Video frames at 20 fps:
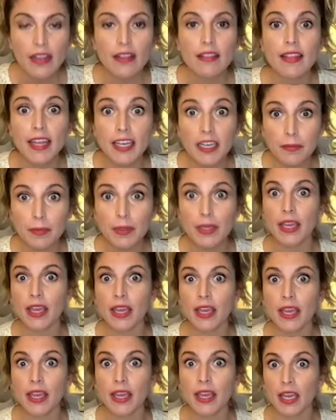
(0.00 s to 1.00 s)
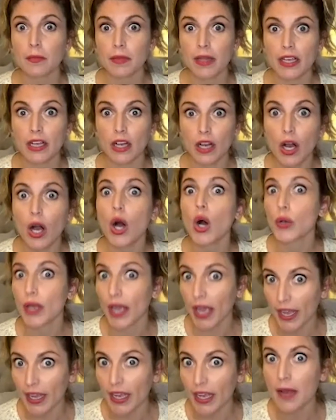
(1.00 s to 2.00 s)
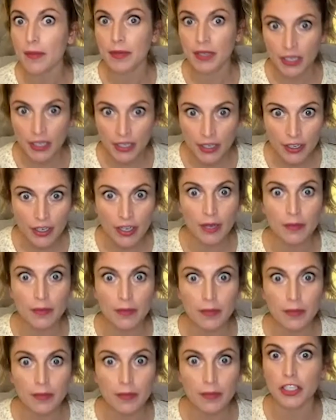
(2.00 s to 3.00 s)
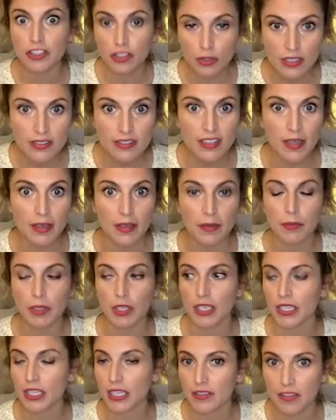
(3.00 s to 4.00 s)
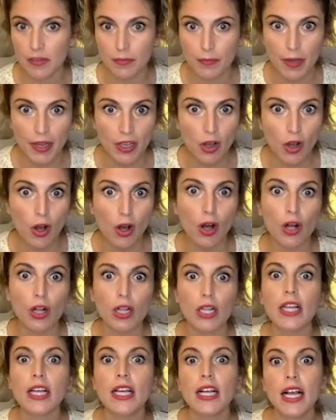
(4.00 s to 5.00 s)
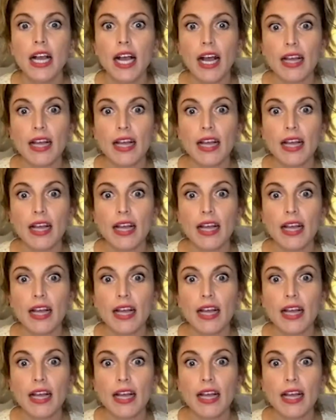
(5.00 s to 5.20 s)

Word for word: then it became like, a, okay, I'm here, I'm going to do this, I am going to give it my all.